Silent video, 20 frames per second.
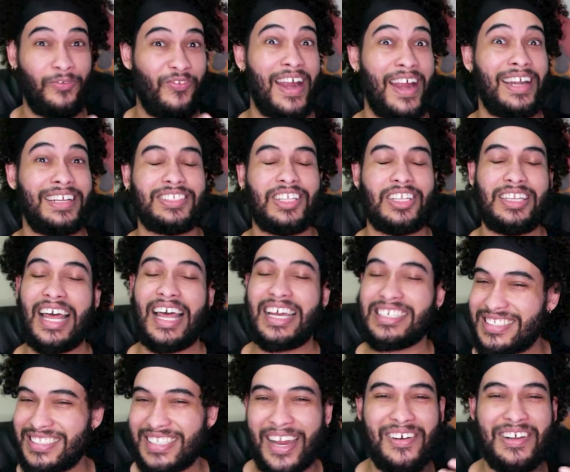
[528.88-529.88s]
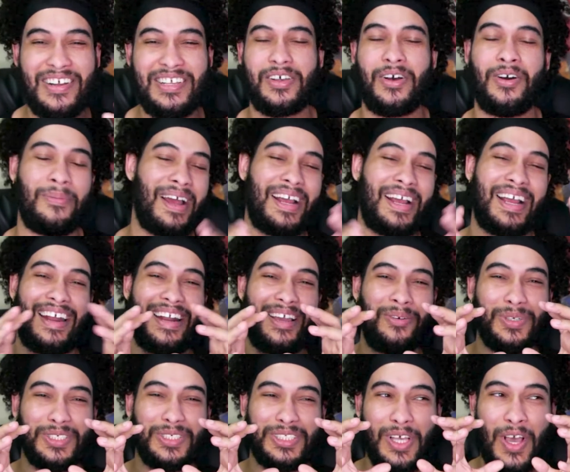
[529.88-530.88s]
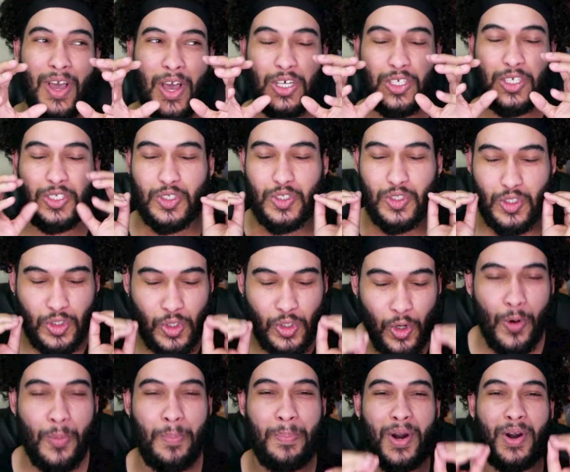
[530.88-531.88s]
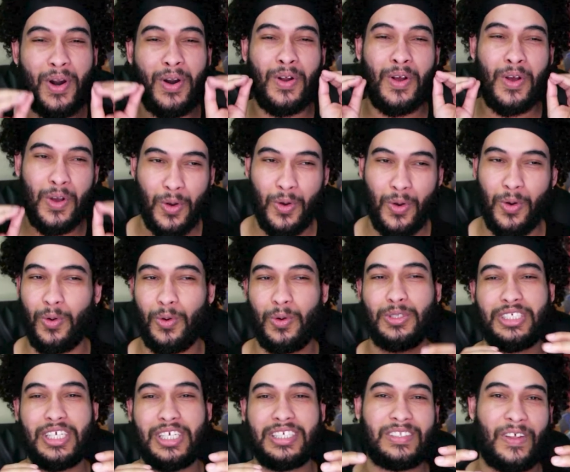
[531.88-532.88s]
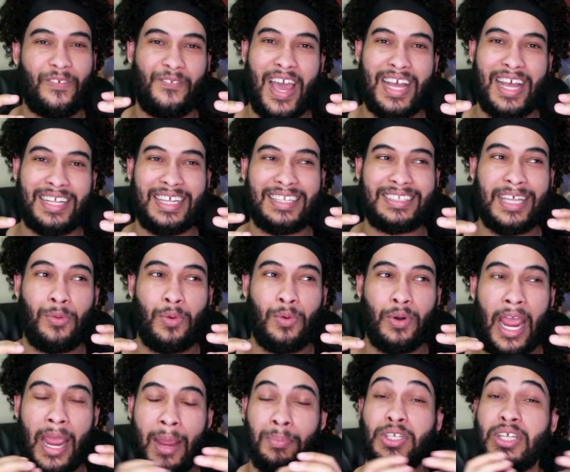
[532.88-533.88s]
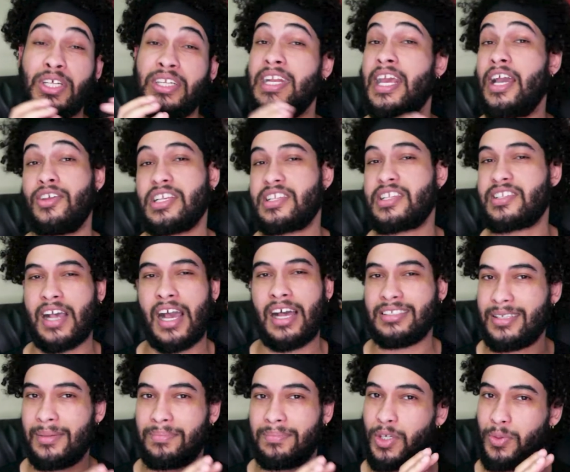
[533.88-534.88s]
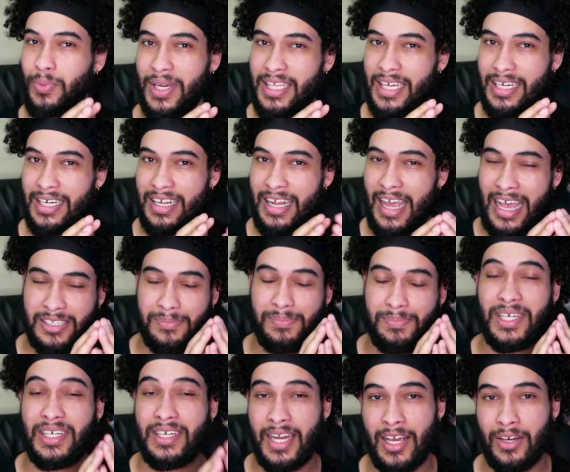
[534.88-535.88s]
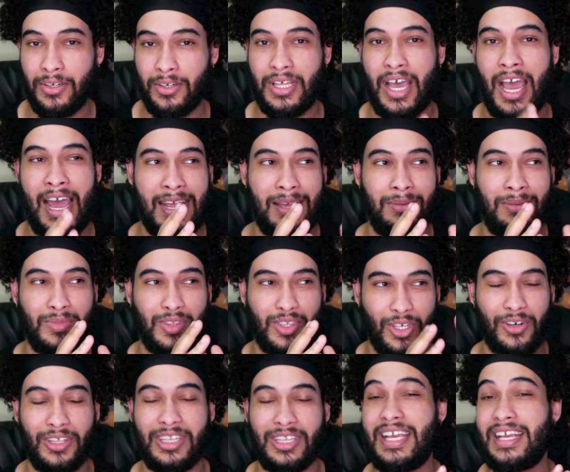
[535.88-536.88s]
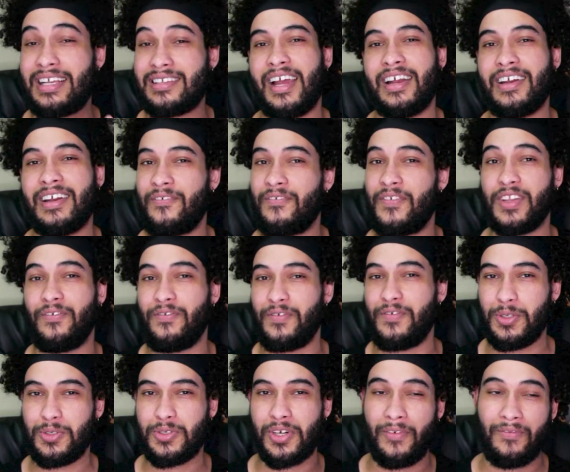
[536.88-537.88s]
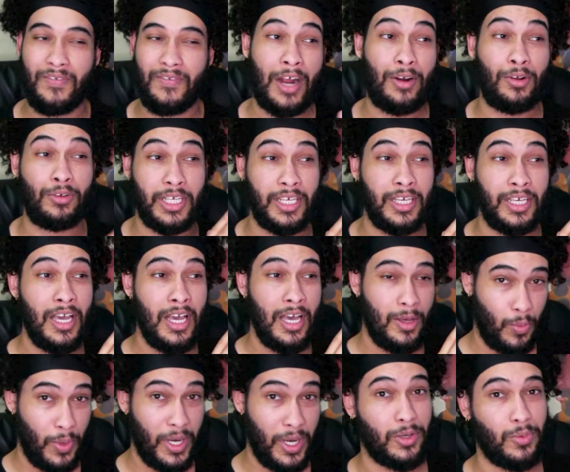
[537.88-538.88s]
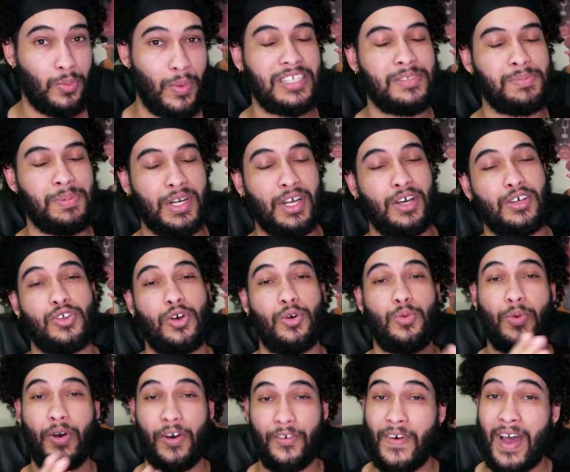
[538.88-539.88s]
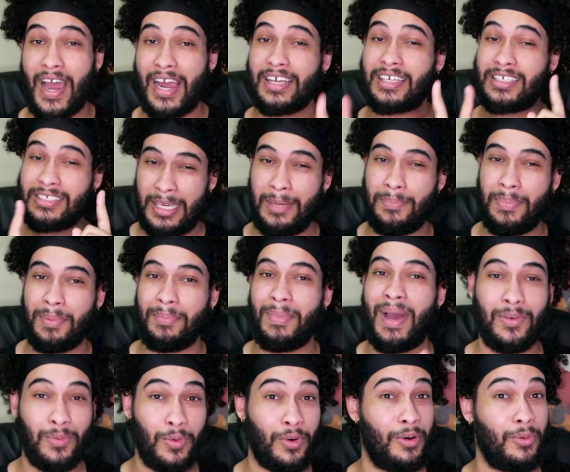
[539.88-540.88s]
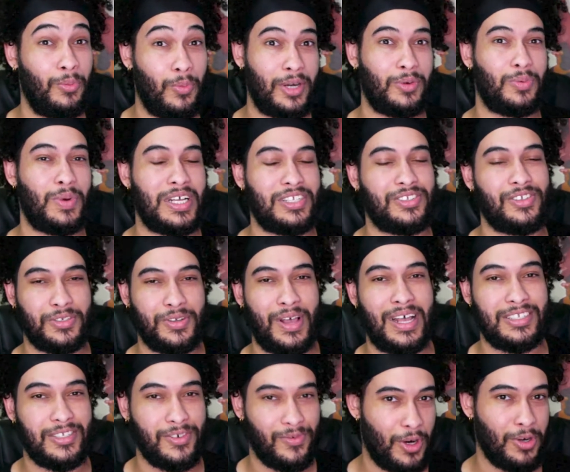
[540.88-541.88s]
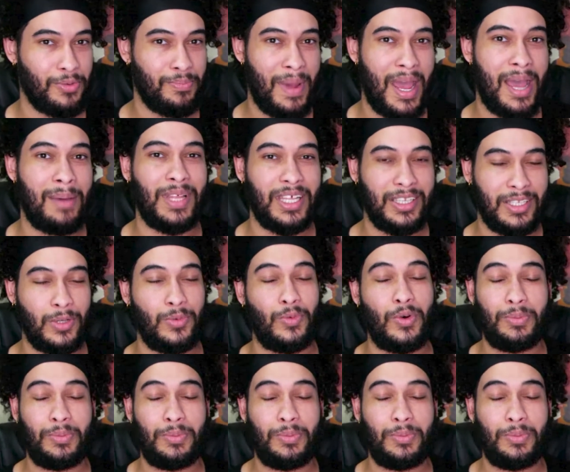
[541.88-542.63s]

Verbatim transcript: finding the legendaries. Oh my god, it was super cool. Just the fact that they were able to nail this concept the way that it has been nailed. I am thoroughly excited for the future of not only Weird West, but also Wolf Eye. Keep in mind, Weird West also has a roadmap that there